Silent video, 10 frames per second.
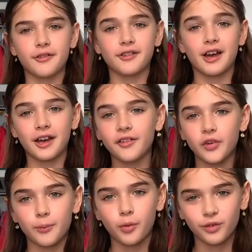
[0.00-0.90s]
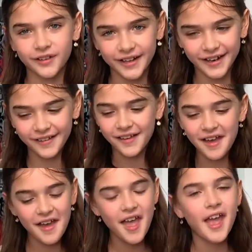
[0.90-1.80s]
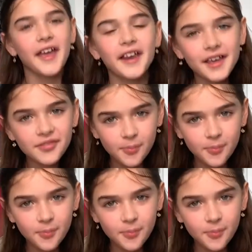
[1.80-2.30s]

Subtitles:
is kind of important. It has